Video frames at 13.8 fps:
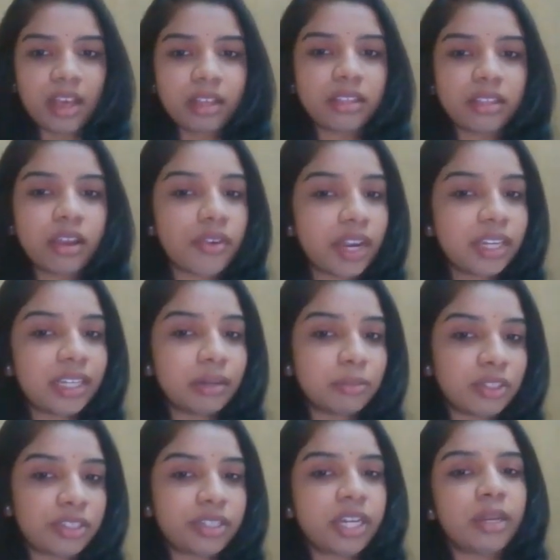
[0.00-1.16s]
The ride
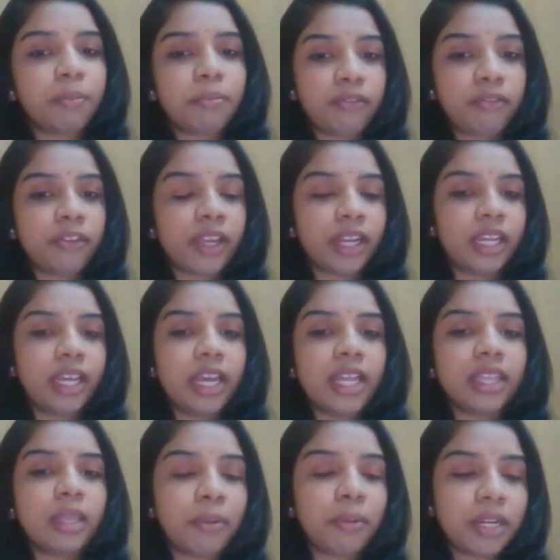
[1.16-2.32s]
demonstrates perfectly
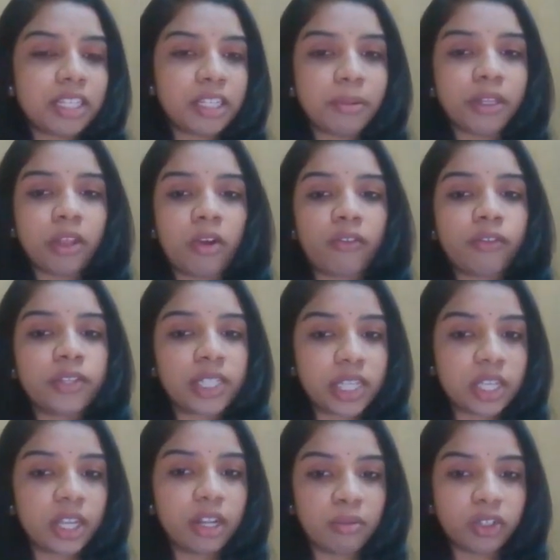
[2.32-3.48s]
the principle of
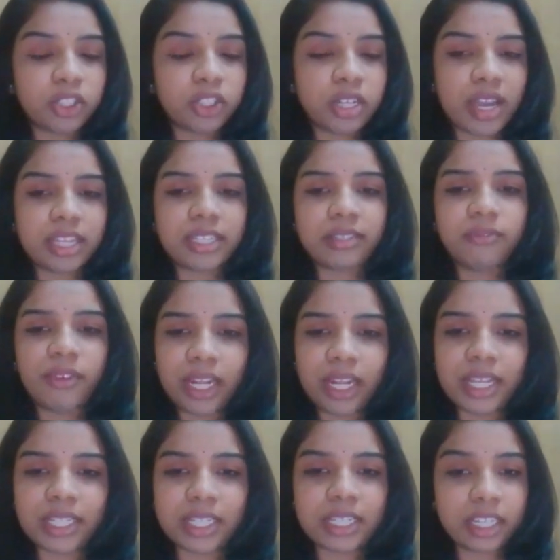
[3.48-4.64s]
circular motion as well as
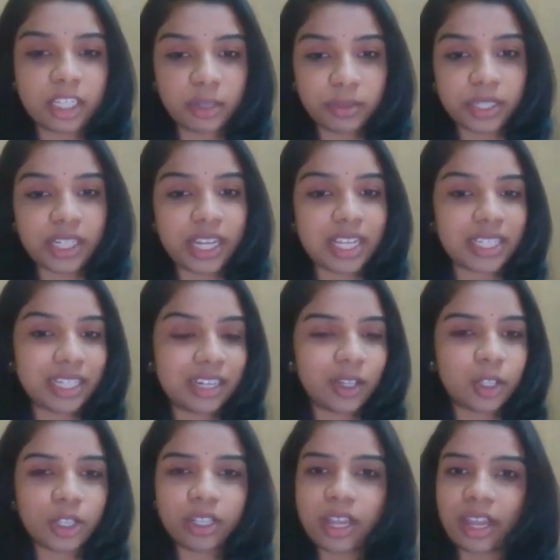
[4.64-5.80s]
the centripetal
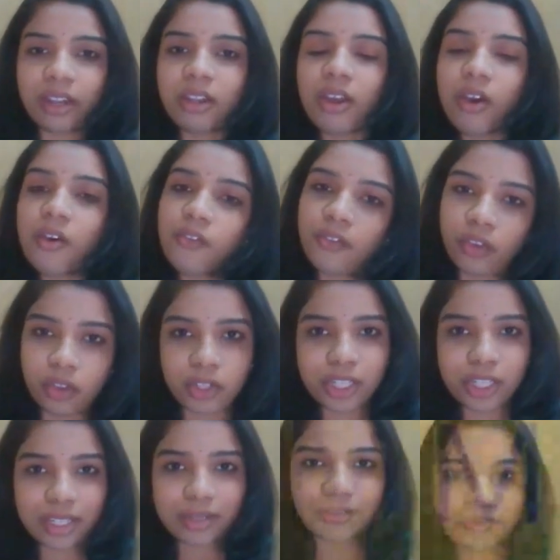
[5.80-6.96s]
acceleration and force.